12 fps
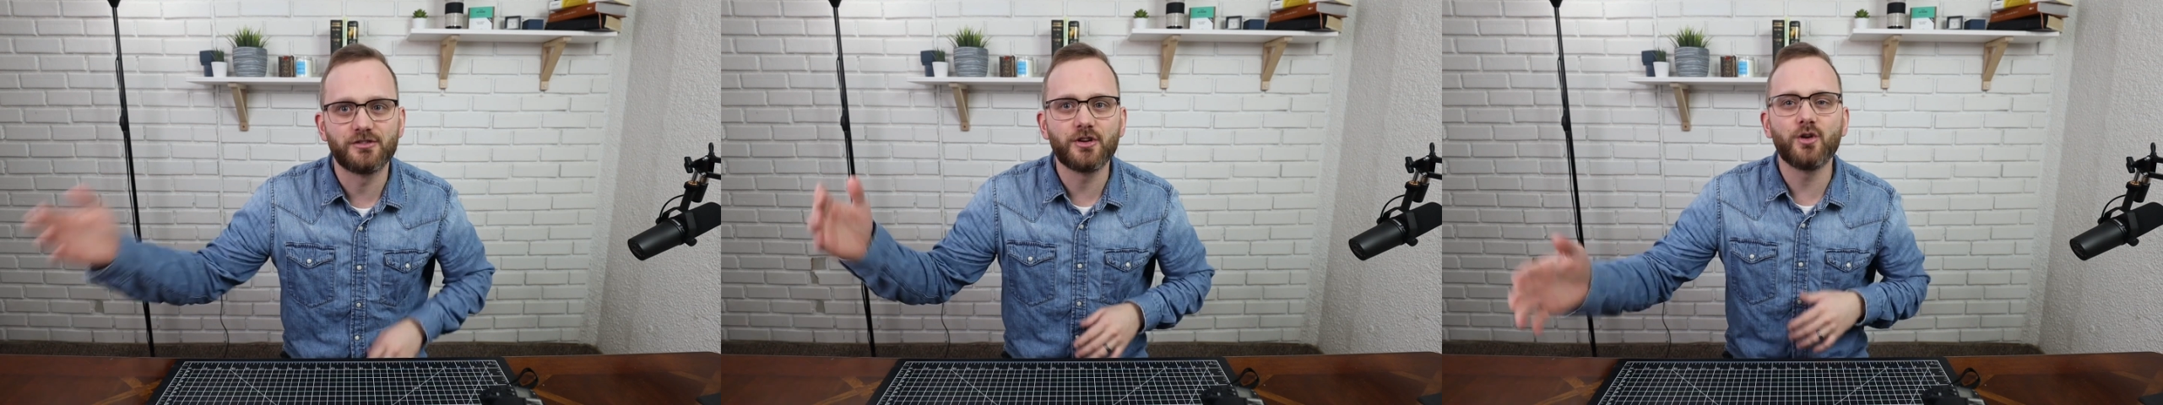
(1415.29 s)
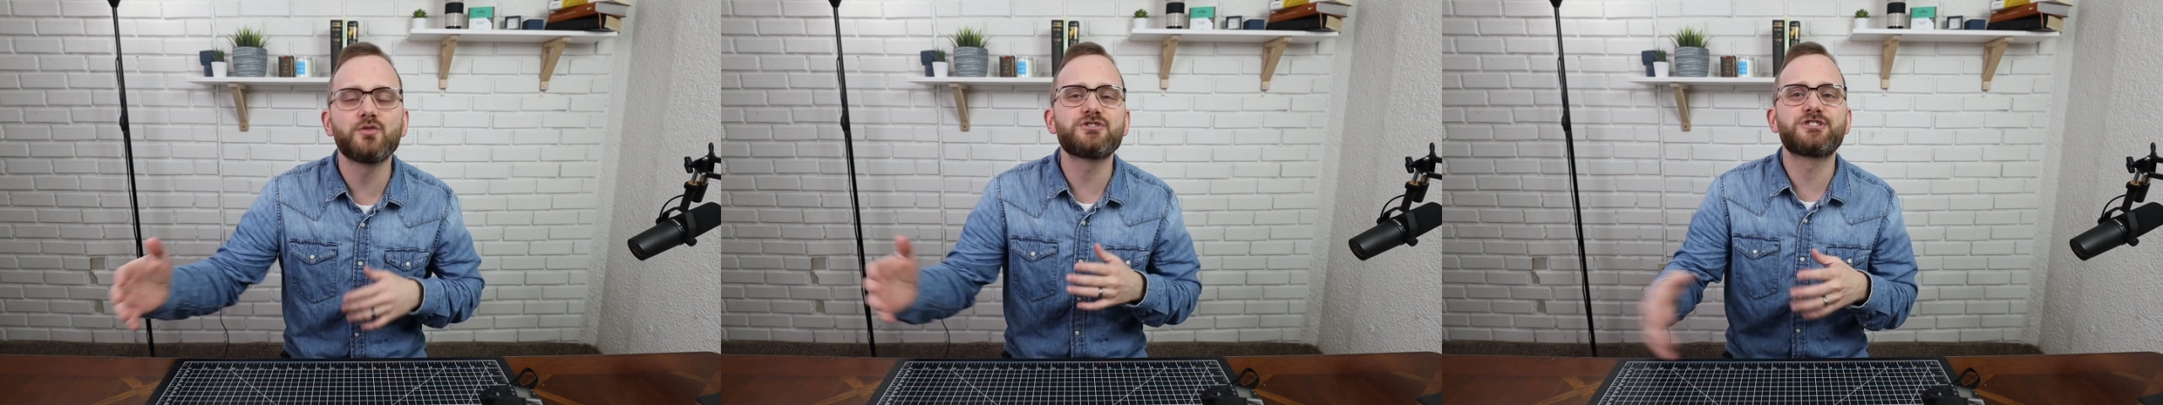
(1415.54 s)

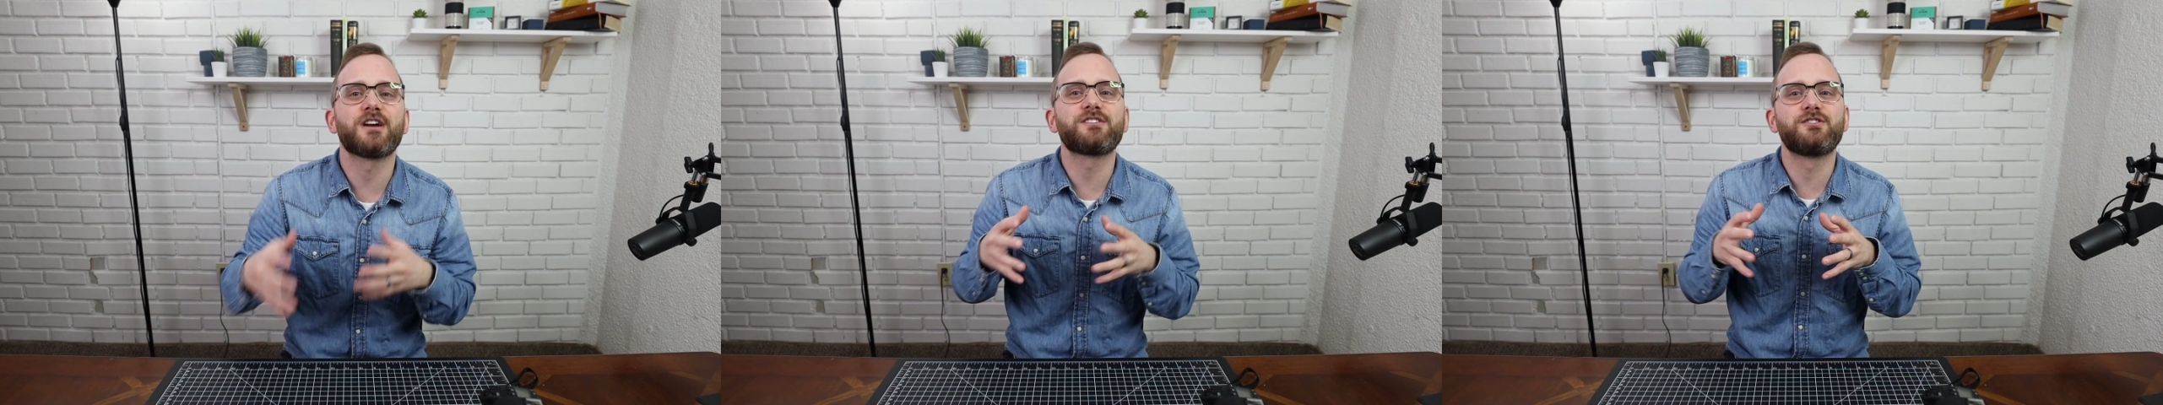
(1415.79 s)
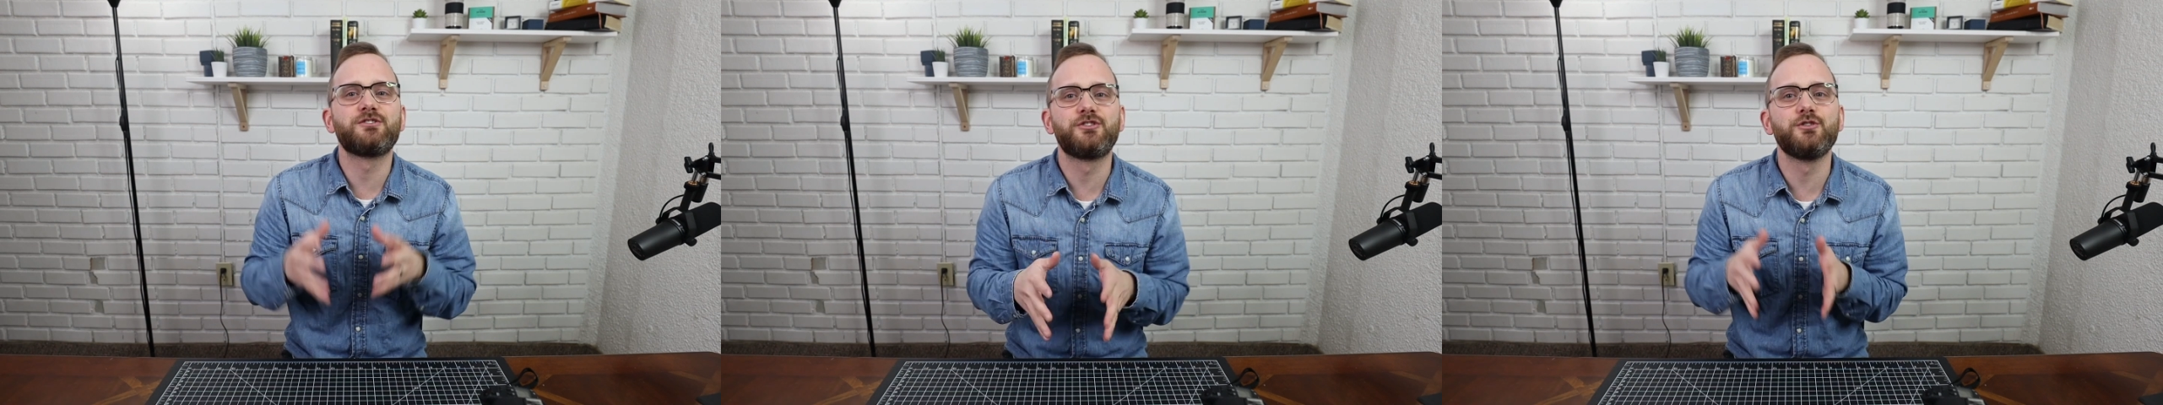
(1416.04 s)
Don't
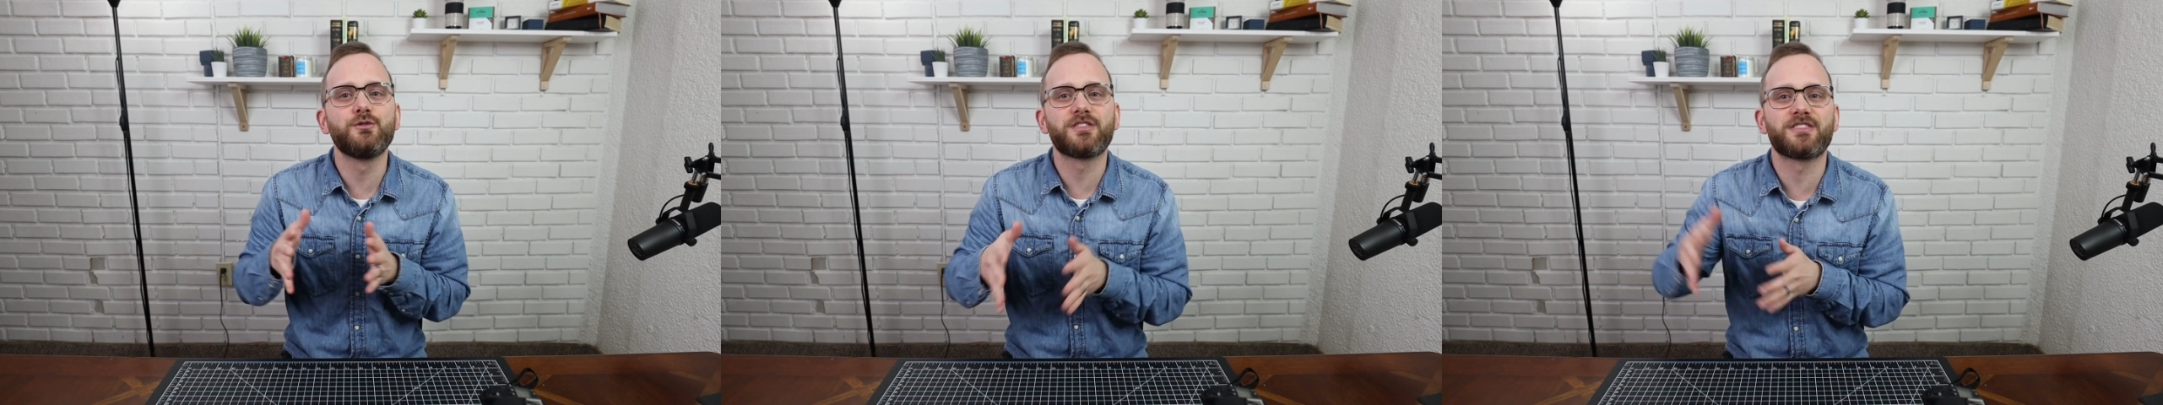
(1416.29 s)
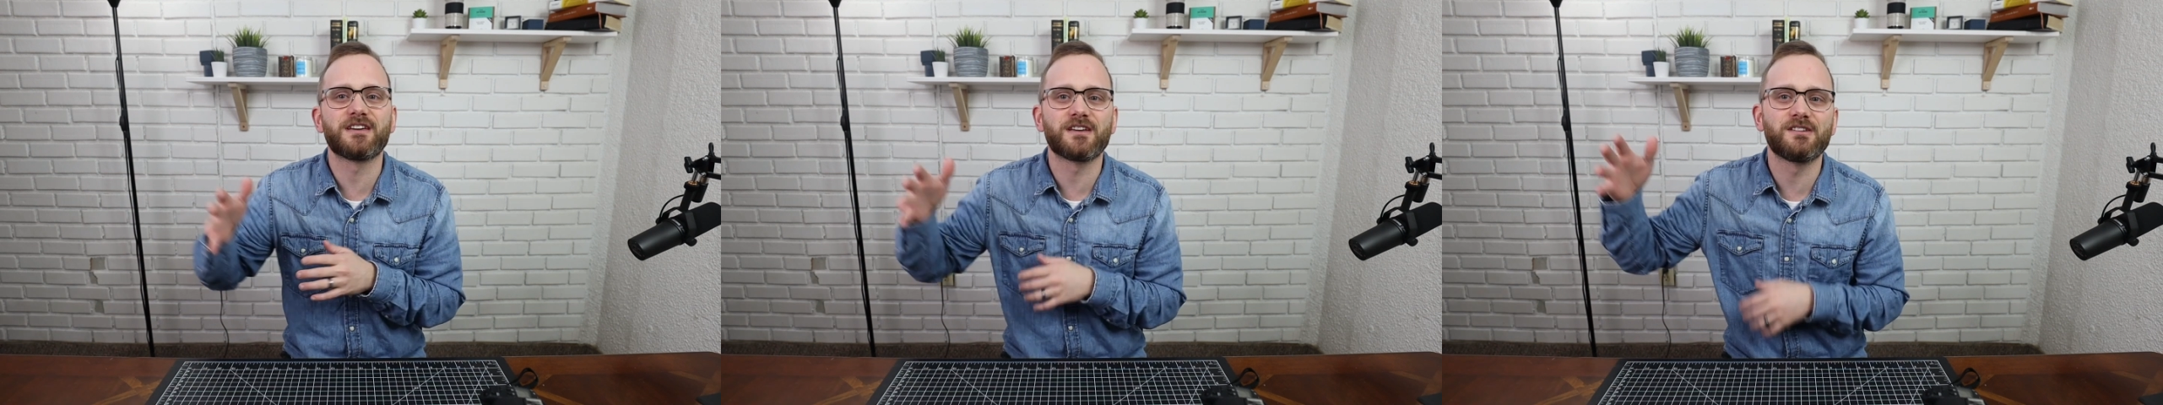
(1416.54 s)
just do
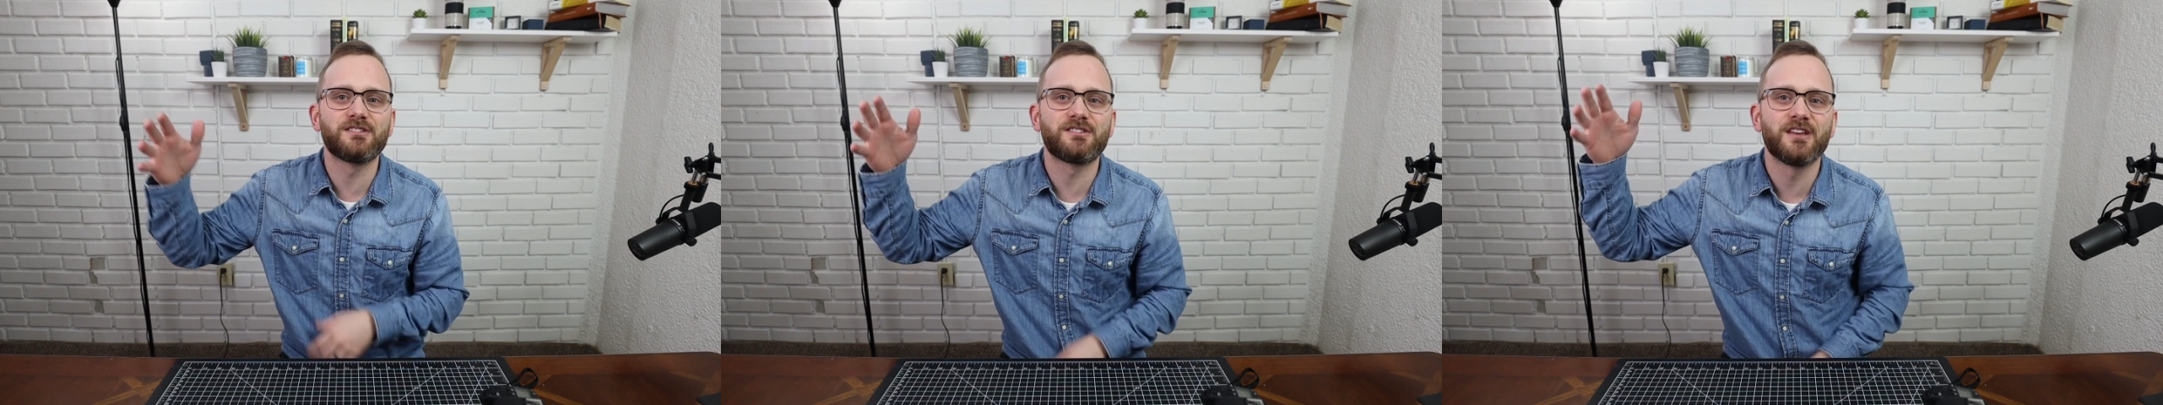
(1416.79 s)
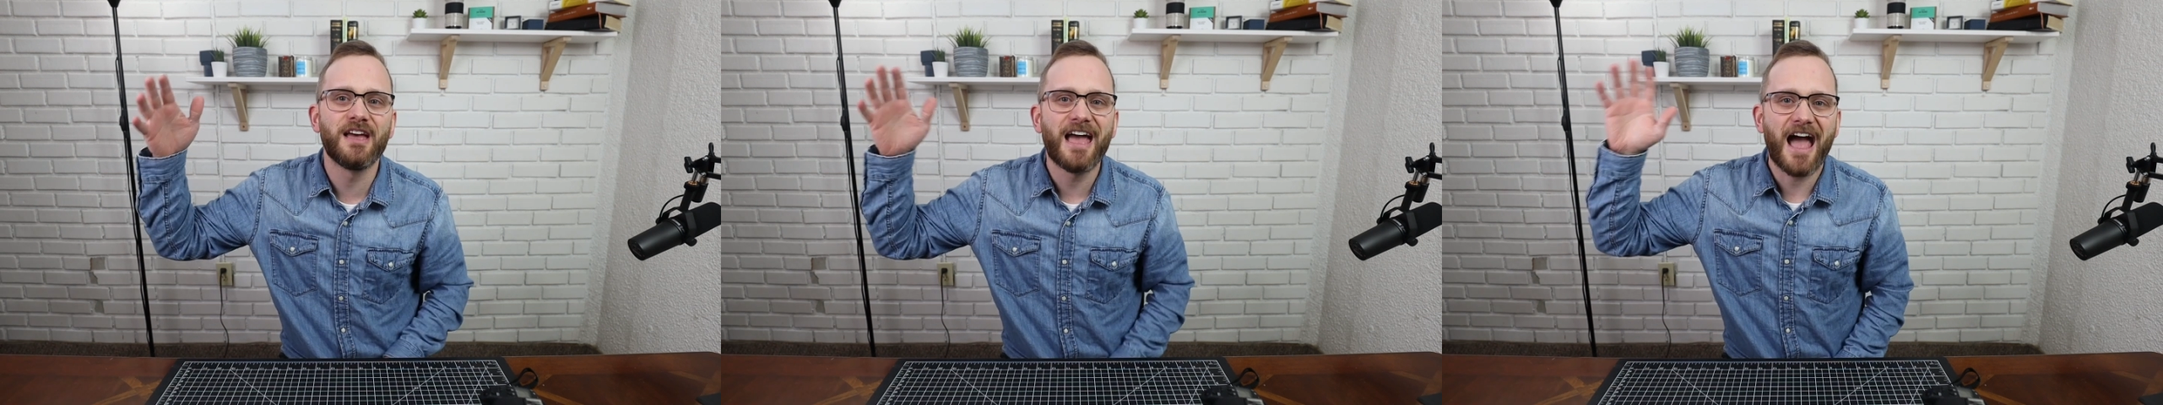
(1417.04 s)
things